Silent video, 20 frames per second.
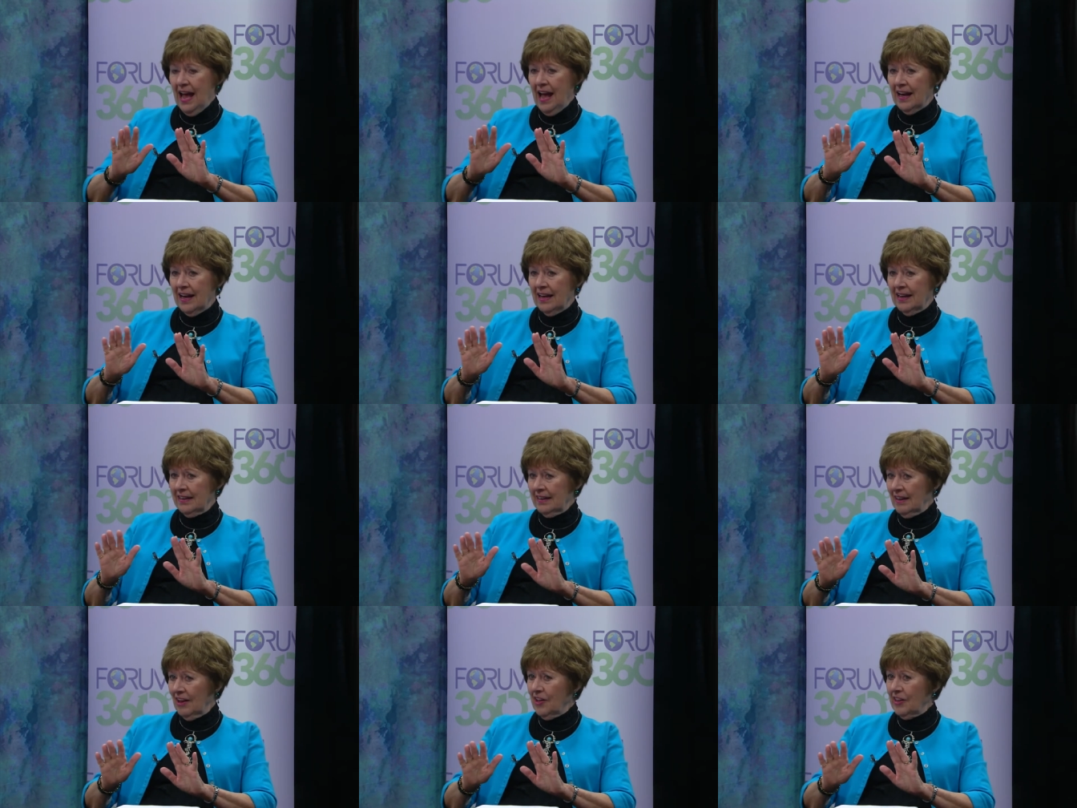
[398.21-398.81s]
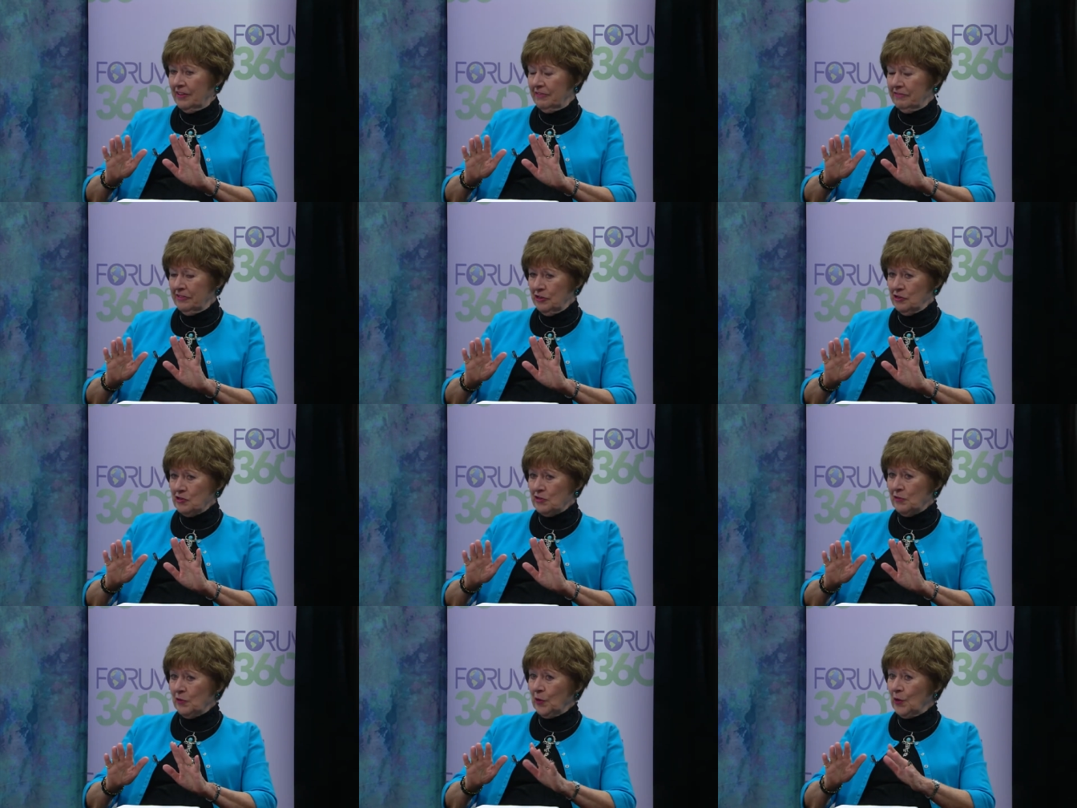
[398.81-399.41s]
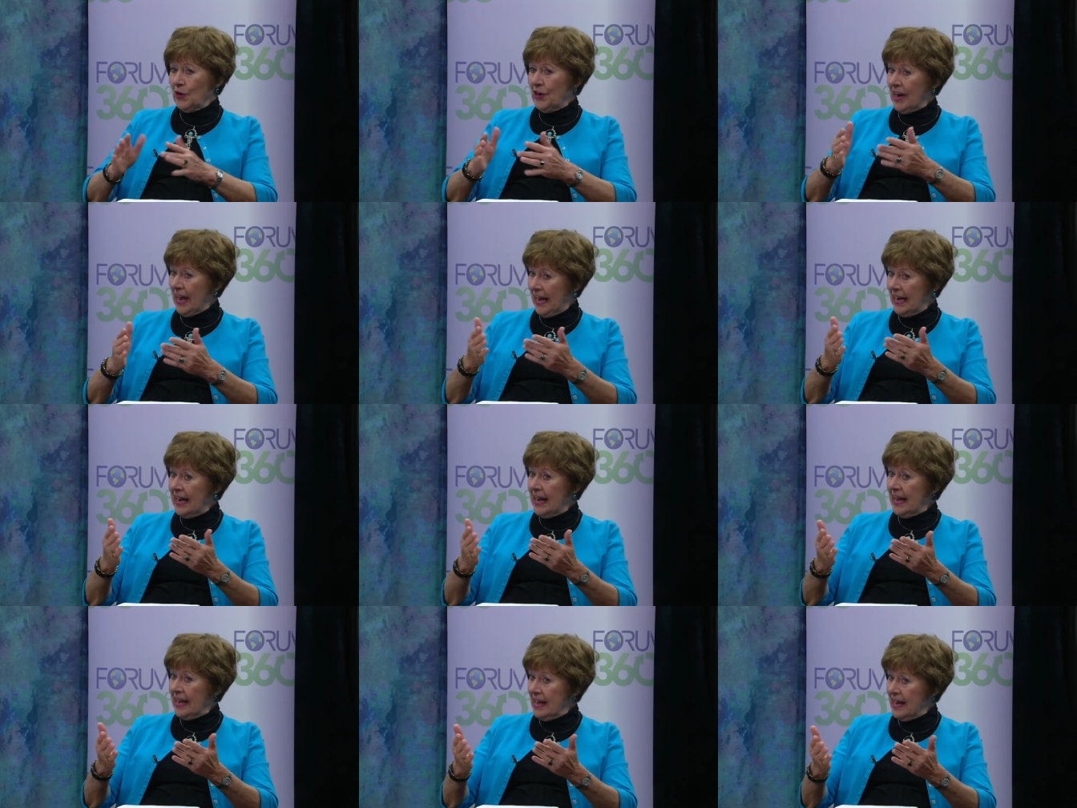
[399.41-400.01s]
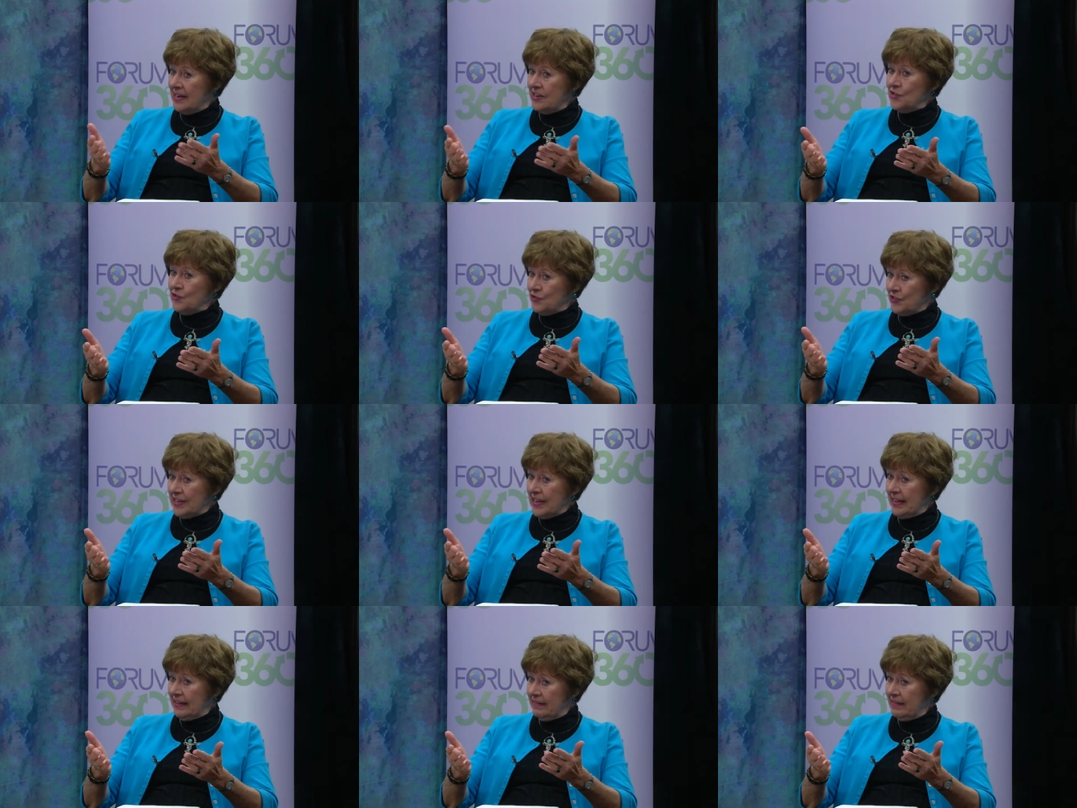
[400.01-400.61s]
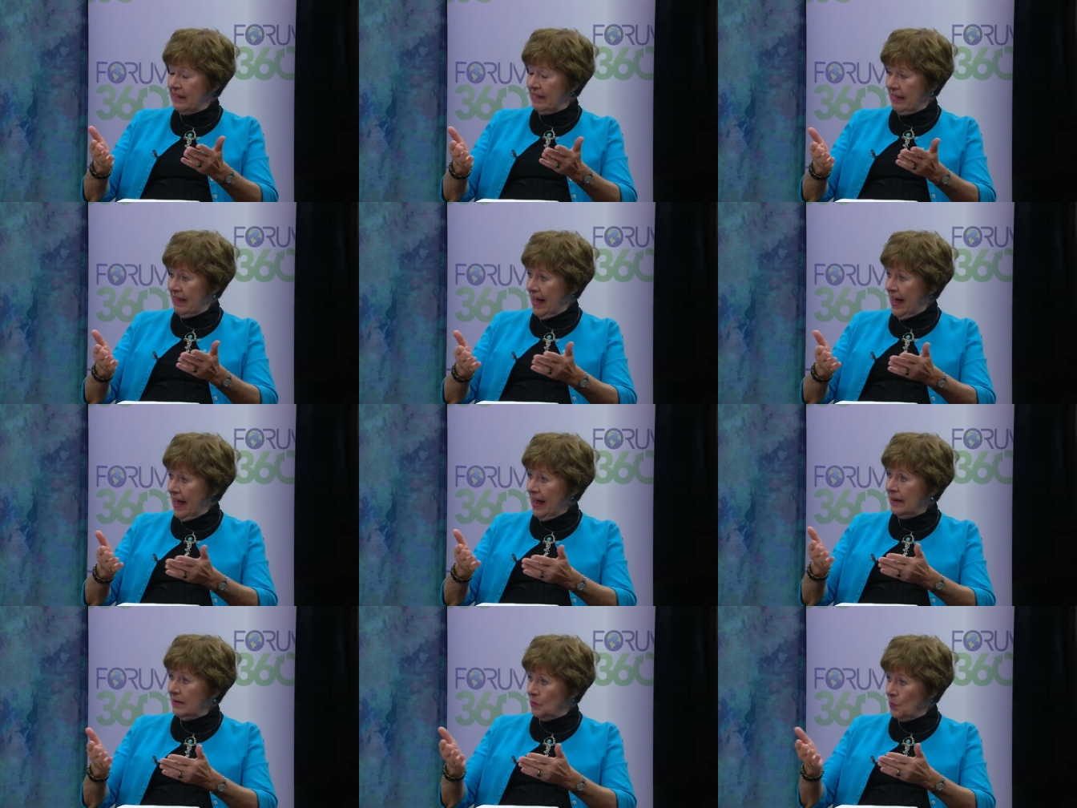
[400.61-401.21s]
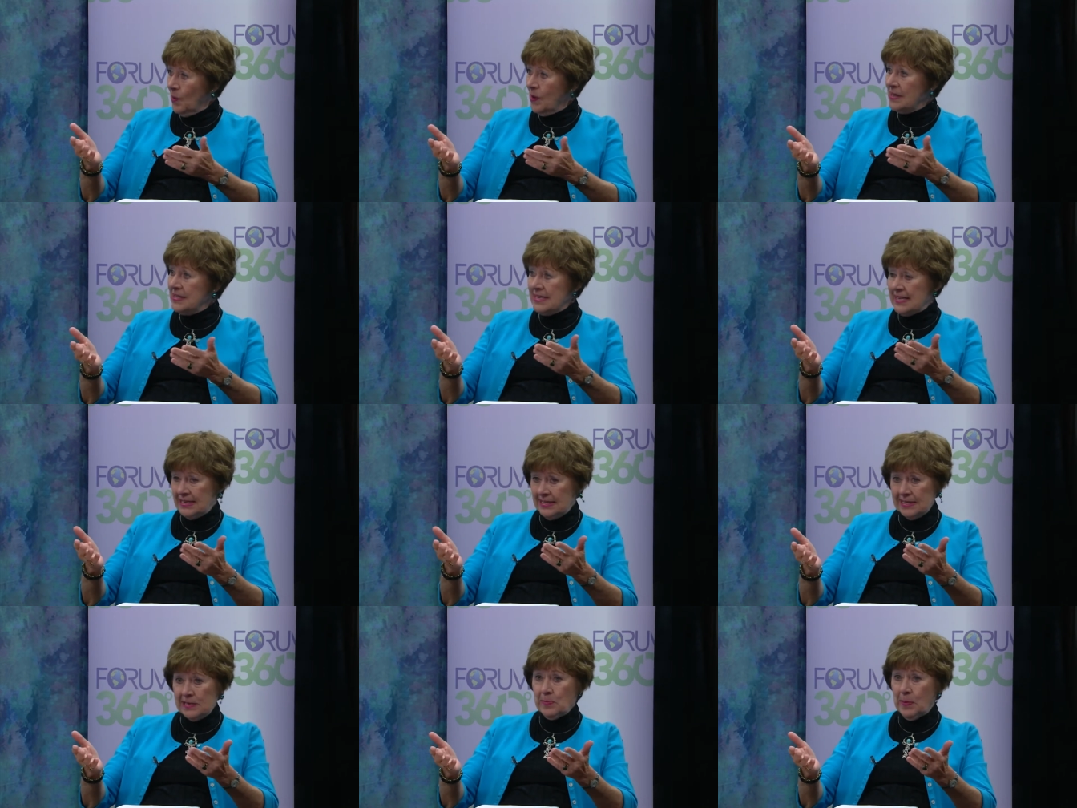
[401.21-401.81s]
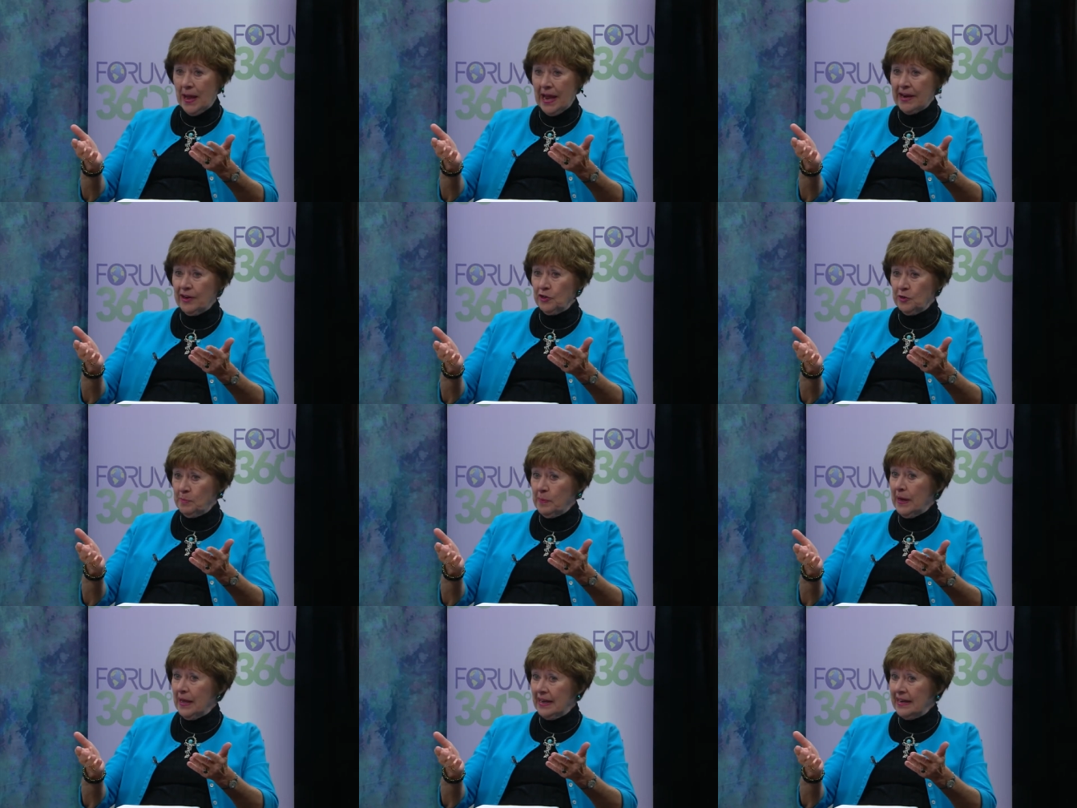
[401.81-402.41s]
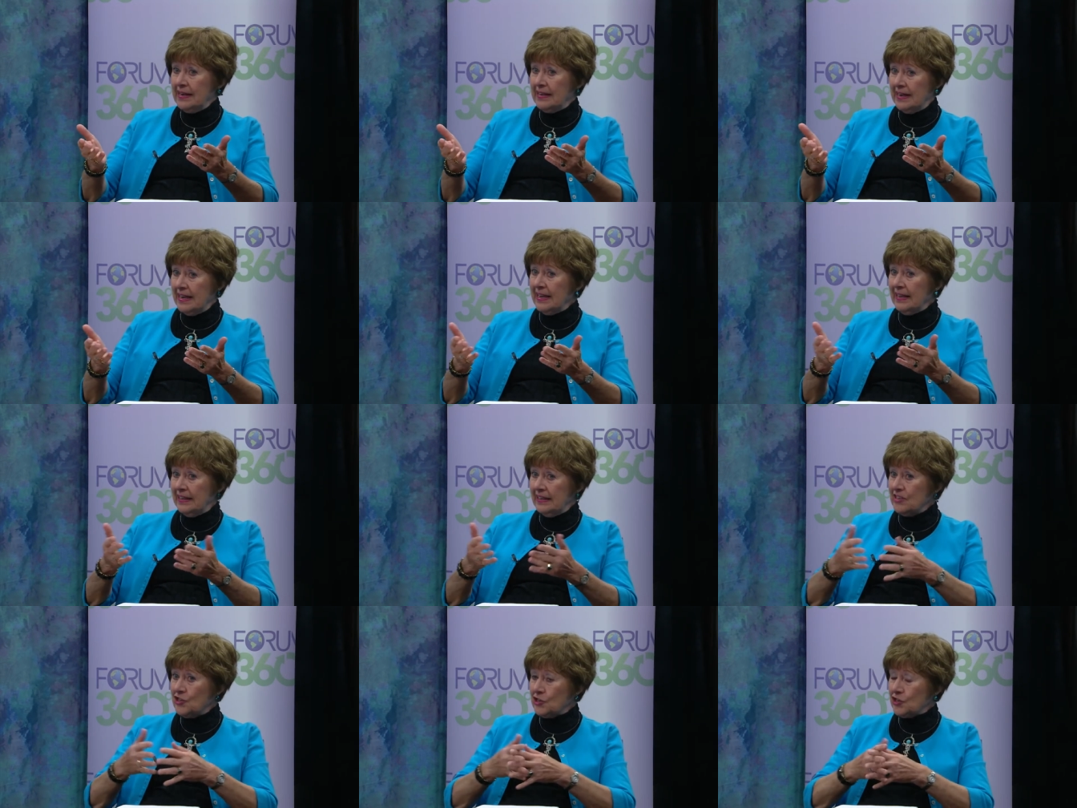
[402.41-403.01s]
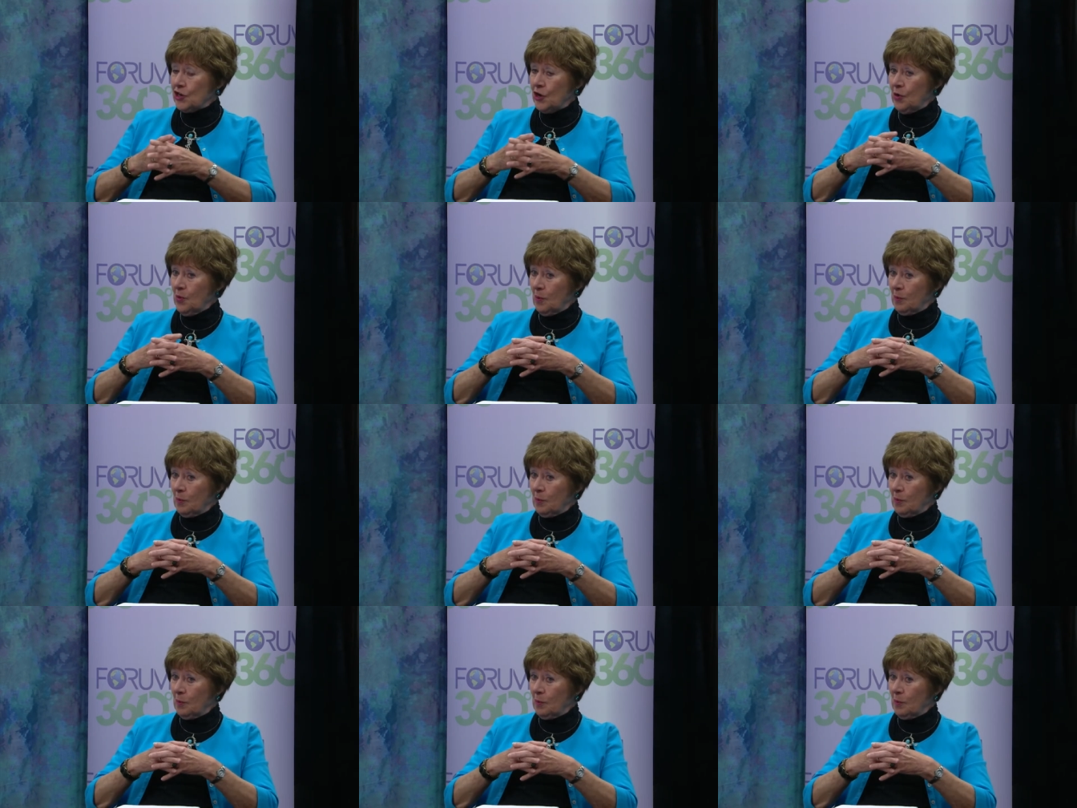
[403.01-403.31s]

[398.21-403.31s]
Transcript: mm-hmm. uh, on the first floor, and I understand that that was inspired by an English home.